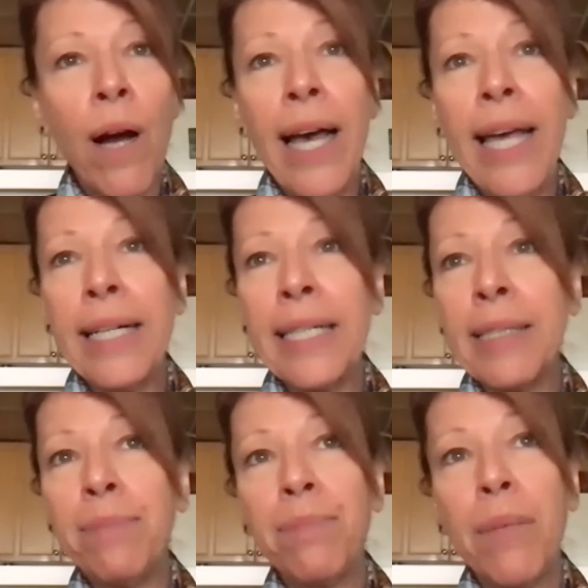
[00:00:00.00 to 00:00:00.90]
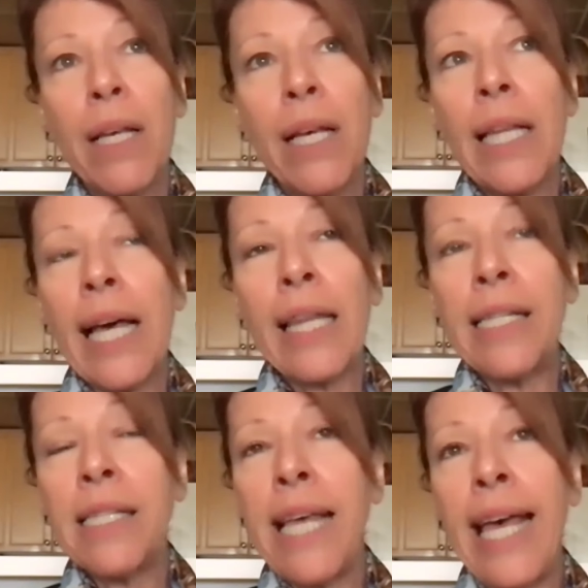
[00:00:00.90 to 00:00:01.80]
yeah, you could try,
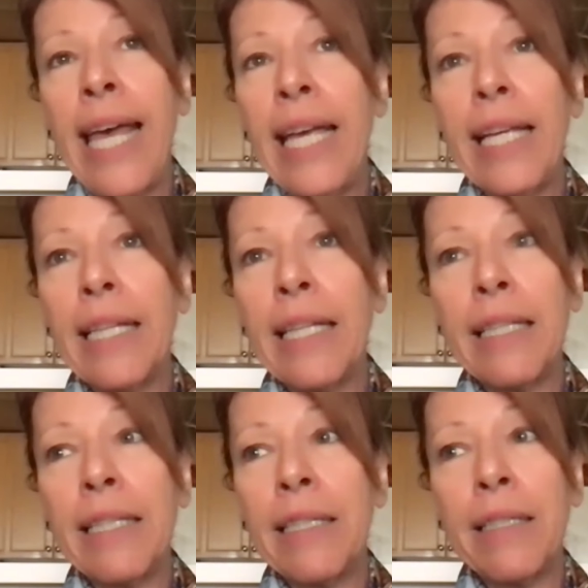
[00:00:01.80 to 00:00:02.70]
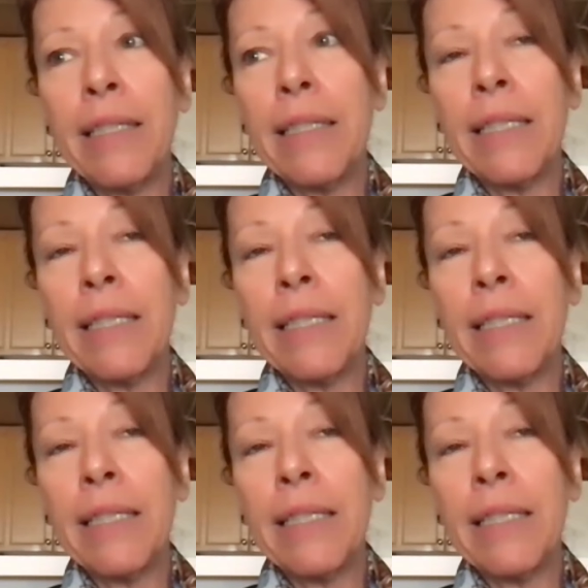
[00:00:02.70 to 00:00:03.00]
like, let's say,